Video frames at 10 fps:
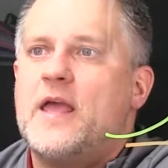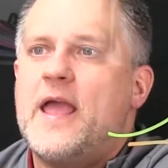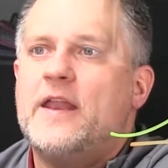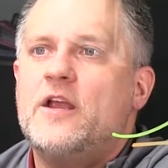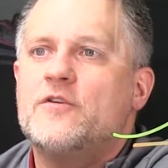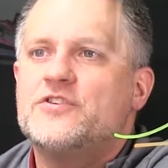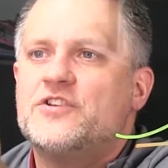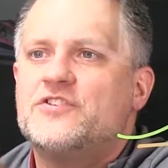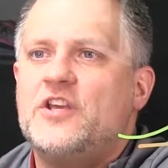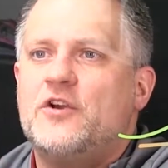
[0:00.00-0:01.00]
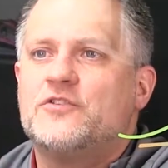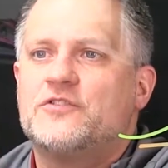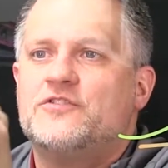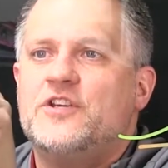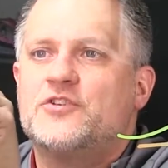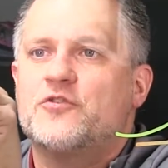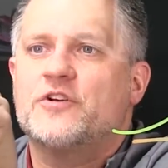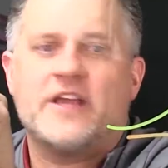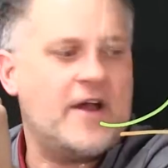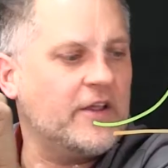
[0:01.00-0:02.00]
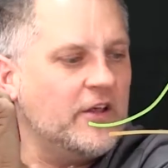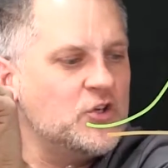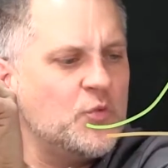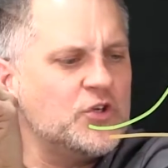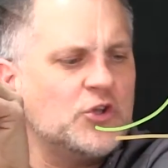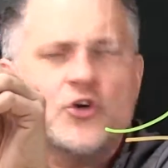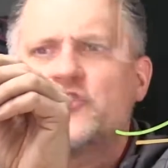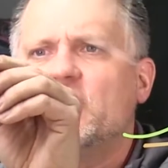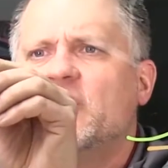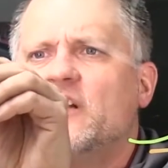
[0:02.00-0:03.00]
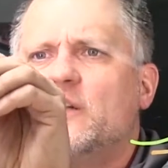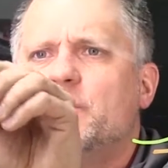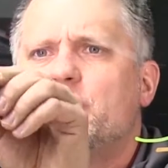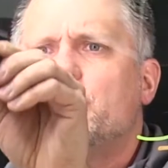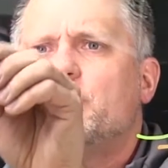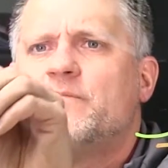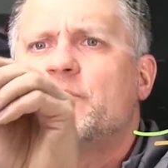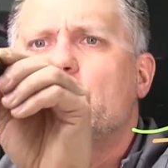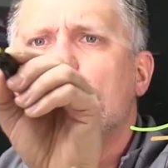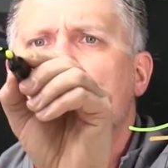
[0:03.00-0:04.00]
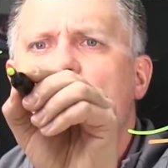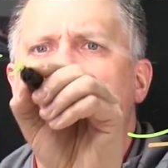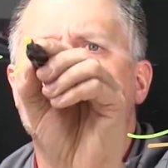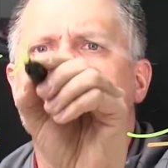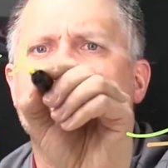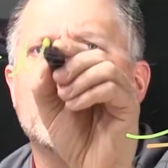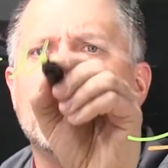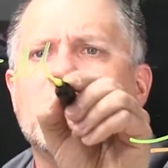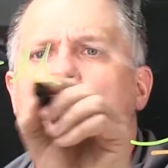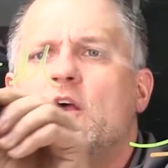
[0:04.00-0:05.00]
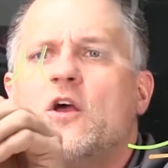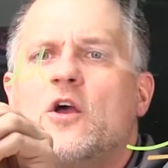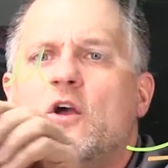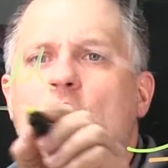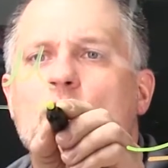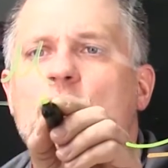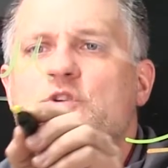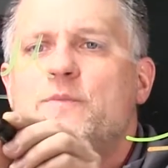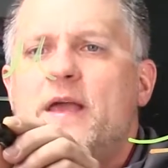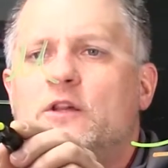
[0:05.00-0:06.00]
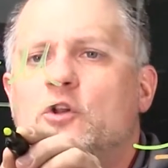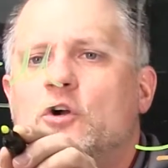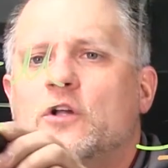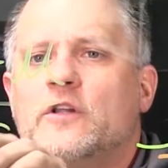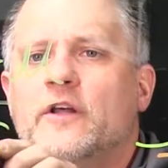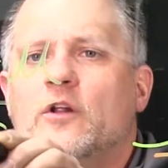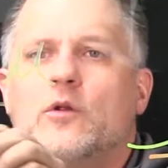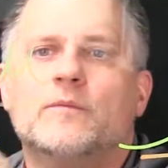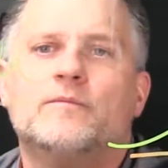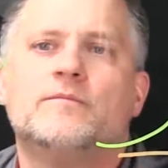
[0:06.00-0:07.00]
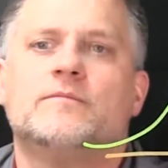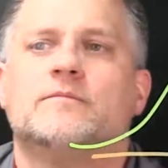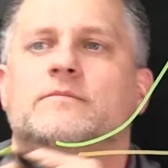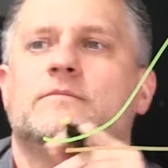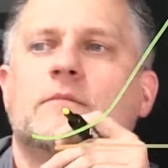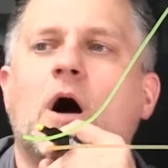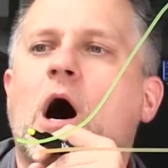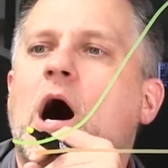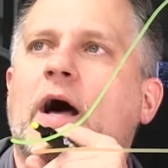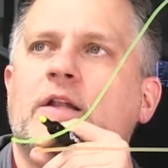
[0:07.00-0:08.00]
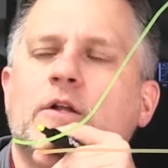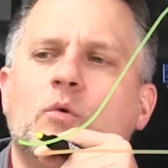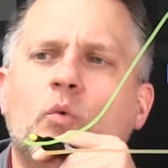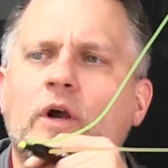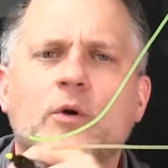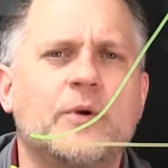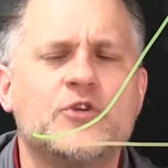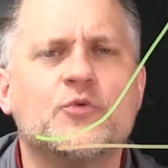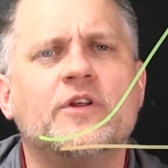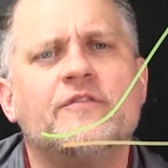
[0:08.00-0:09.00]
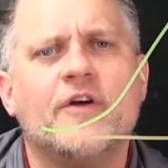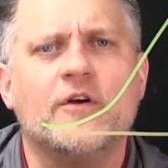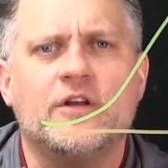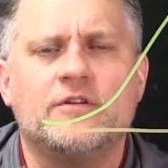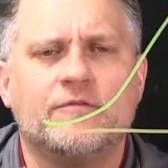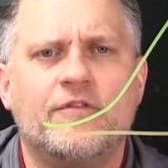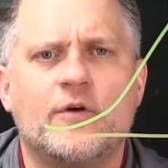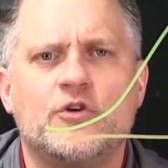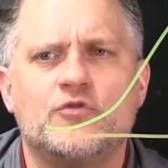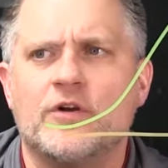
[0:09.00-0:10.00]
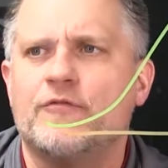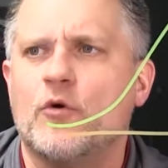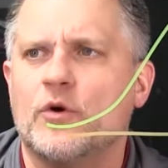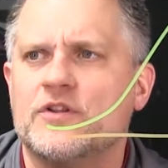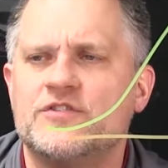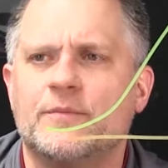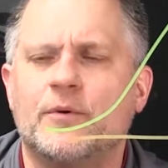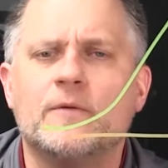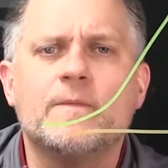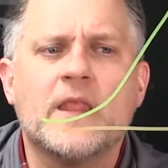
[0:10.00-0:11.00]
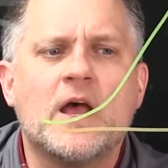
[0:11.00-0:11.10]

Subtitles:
And here is the z-score calculation, which looks a little, let me make sure I have this right, which might look a little odd, a little weird, but it's really very, very straightforward and simple.